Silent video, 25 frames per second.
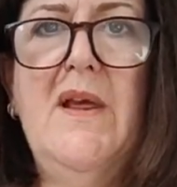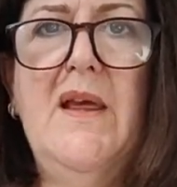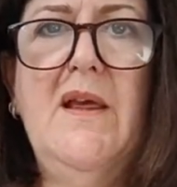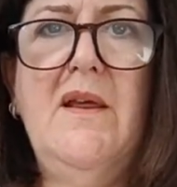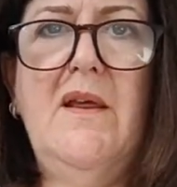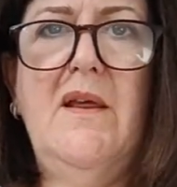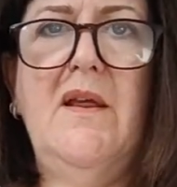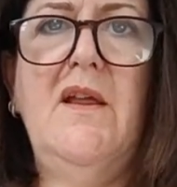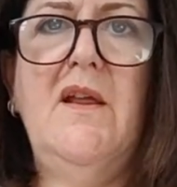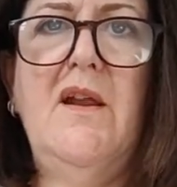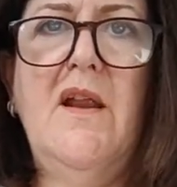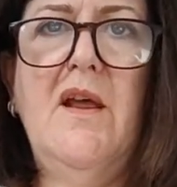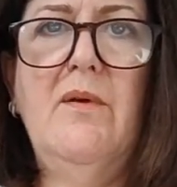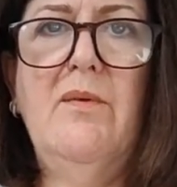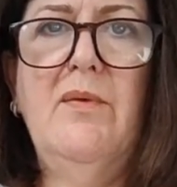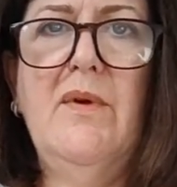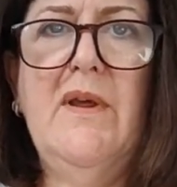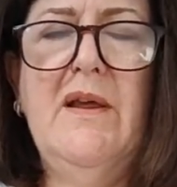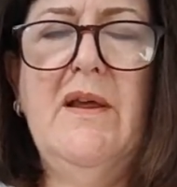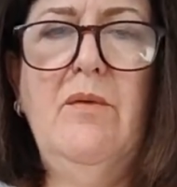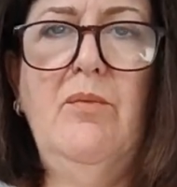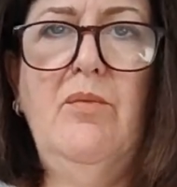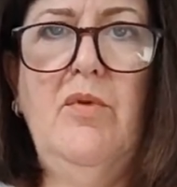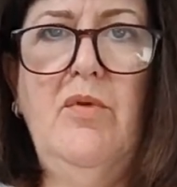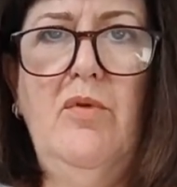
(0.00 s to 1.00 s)

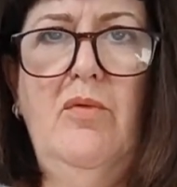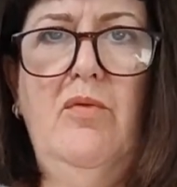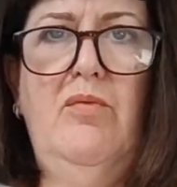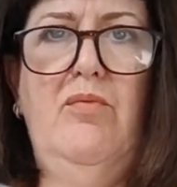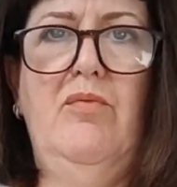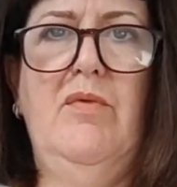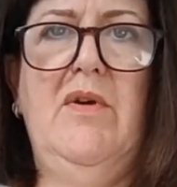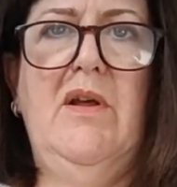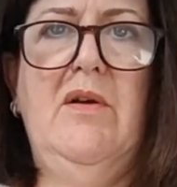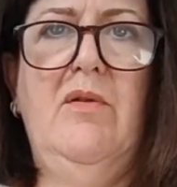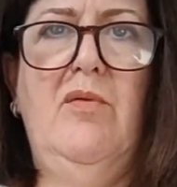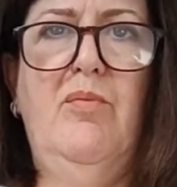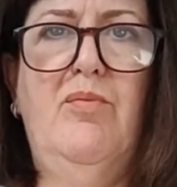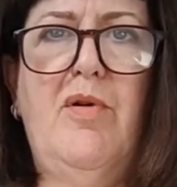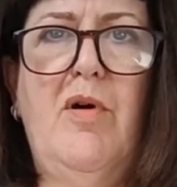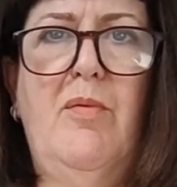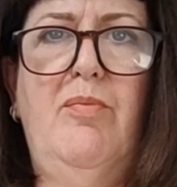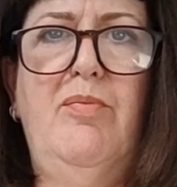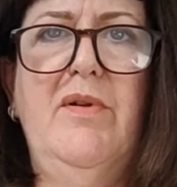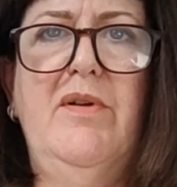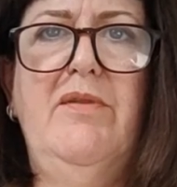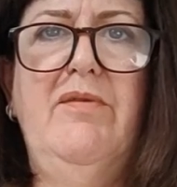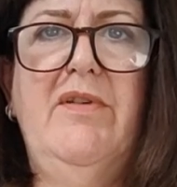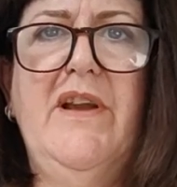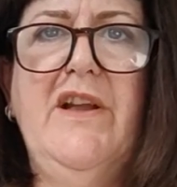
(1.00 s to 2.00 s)
it'll
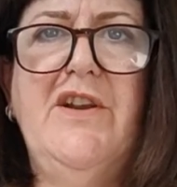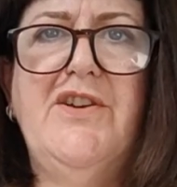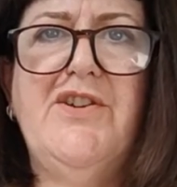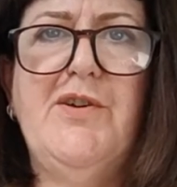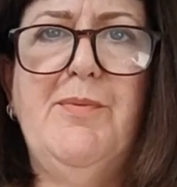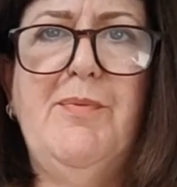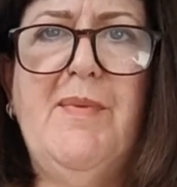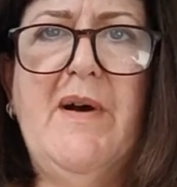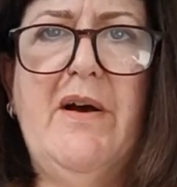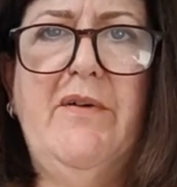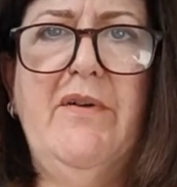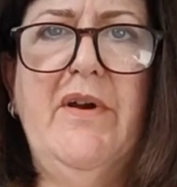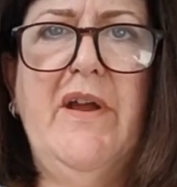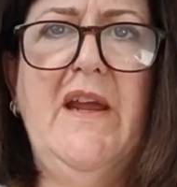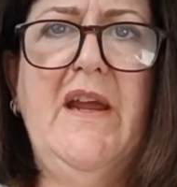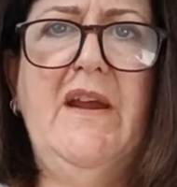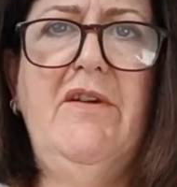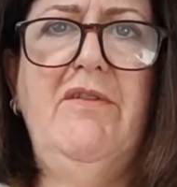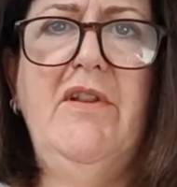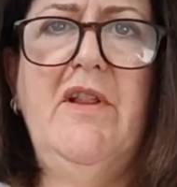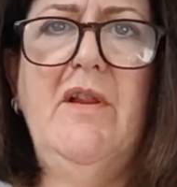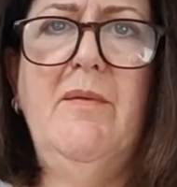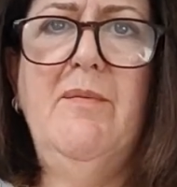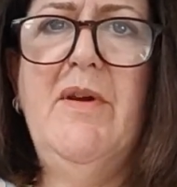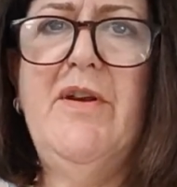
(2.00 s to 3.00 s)
probably reach about here
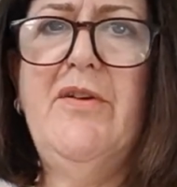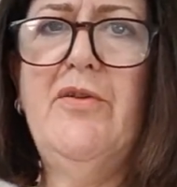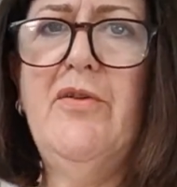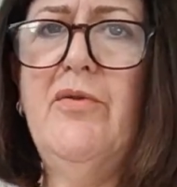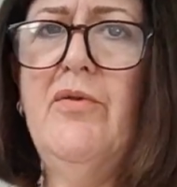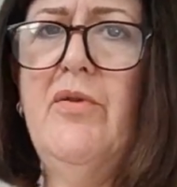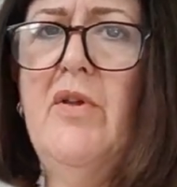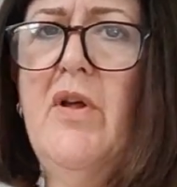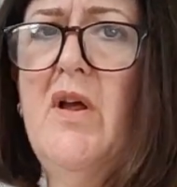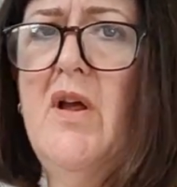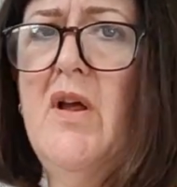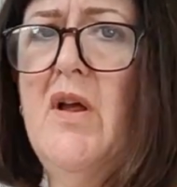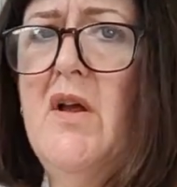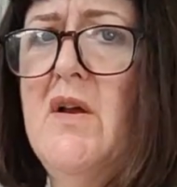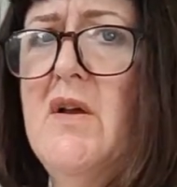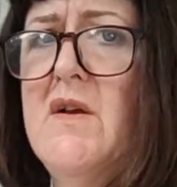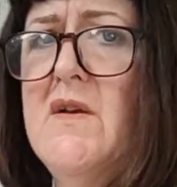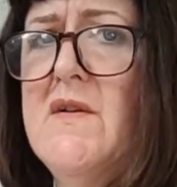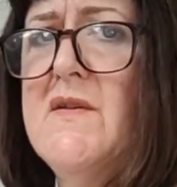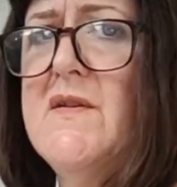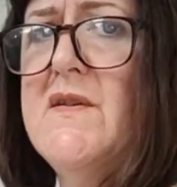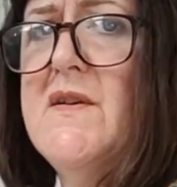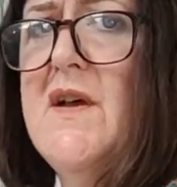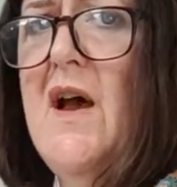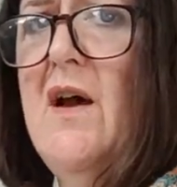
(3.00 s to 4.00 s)
in the middle.
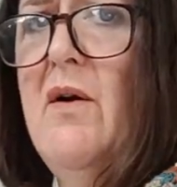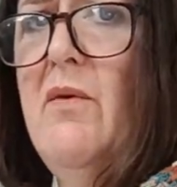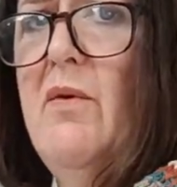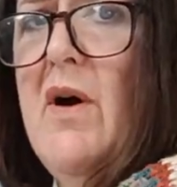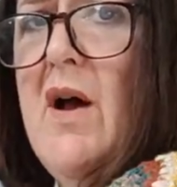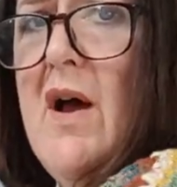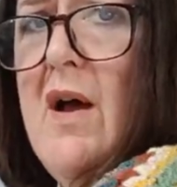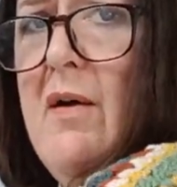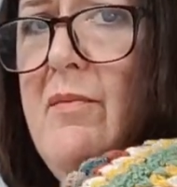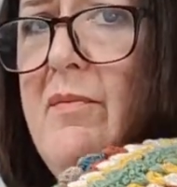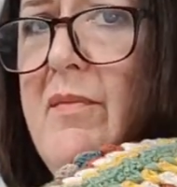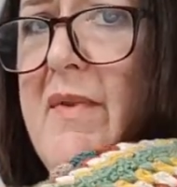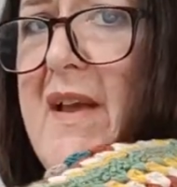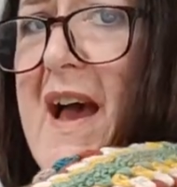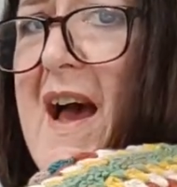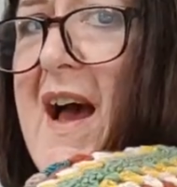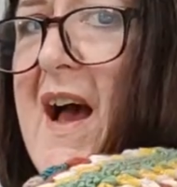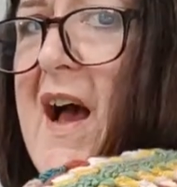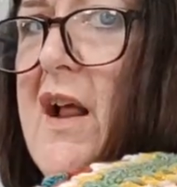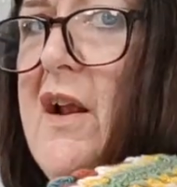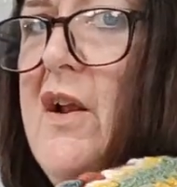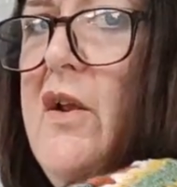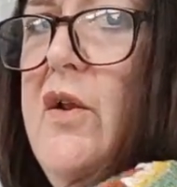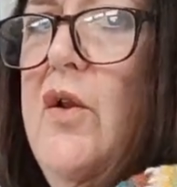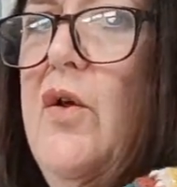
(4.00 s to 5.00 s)
So yeah,
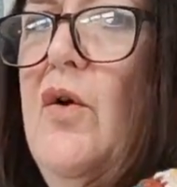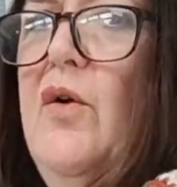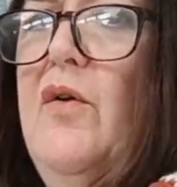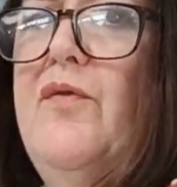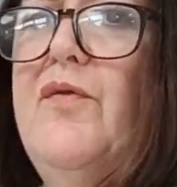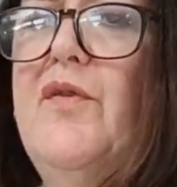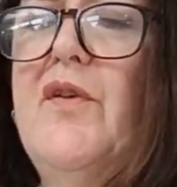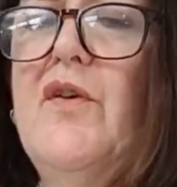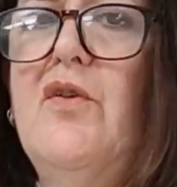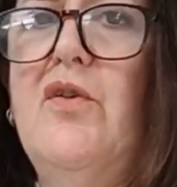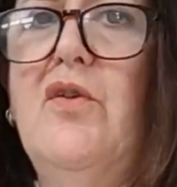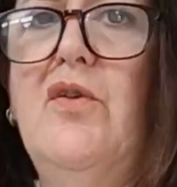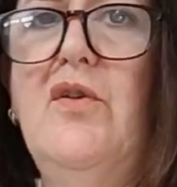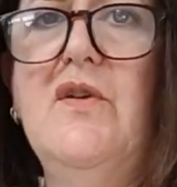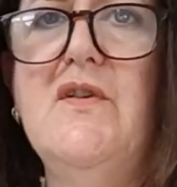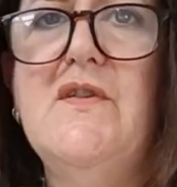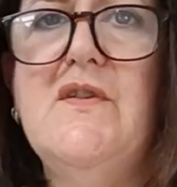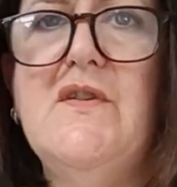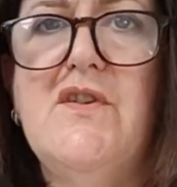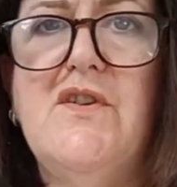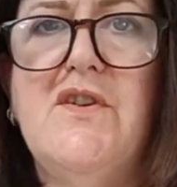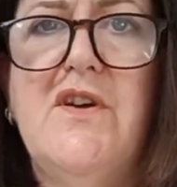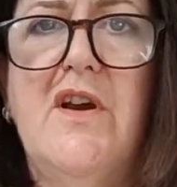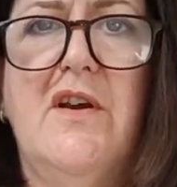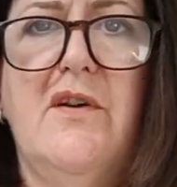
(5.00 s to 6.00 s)
I love the colours
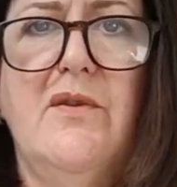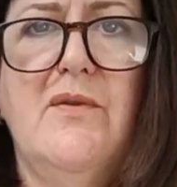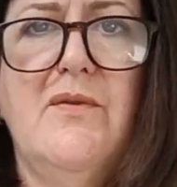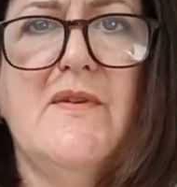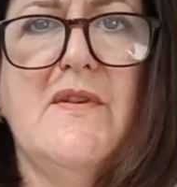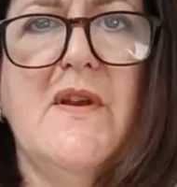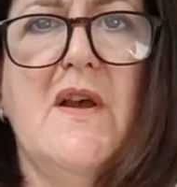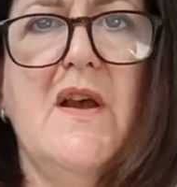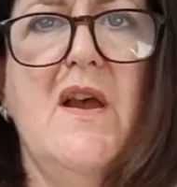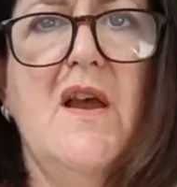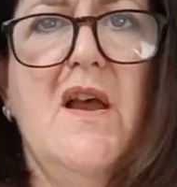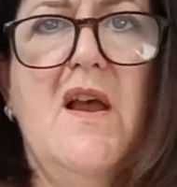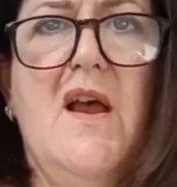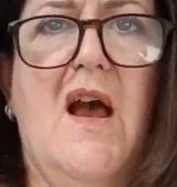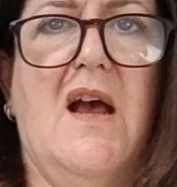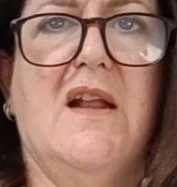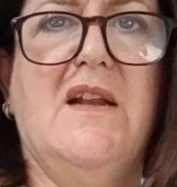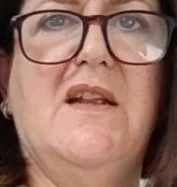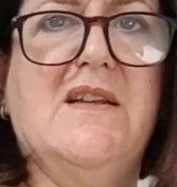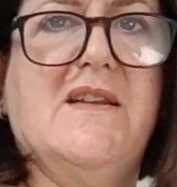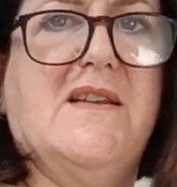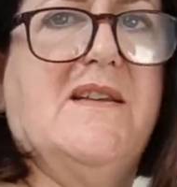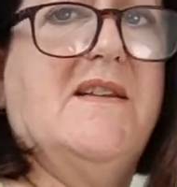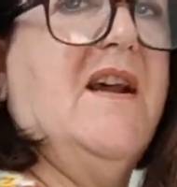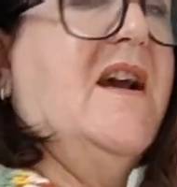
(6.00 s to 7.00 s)
I chose, and
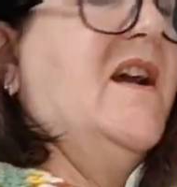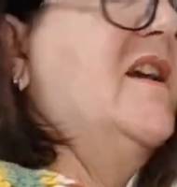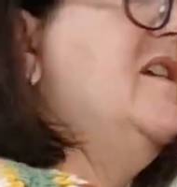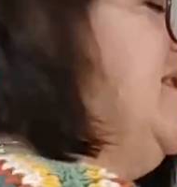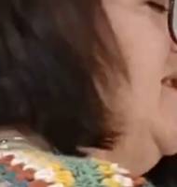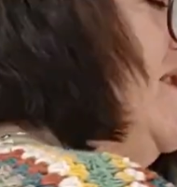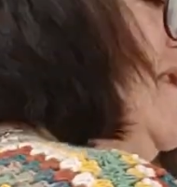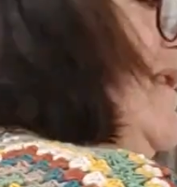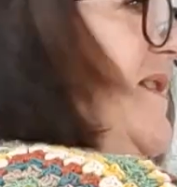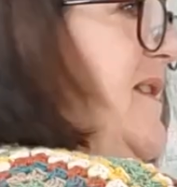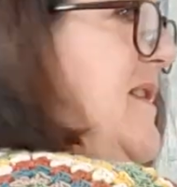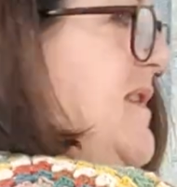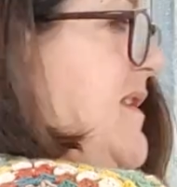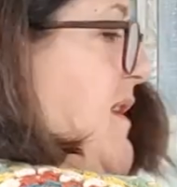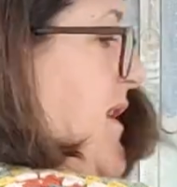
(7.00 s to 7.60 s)
it's nice because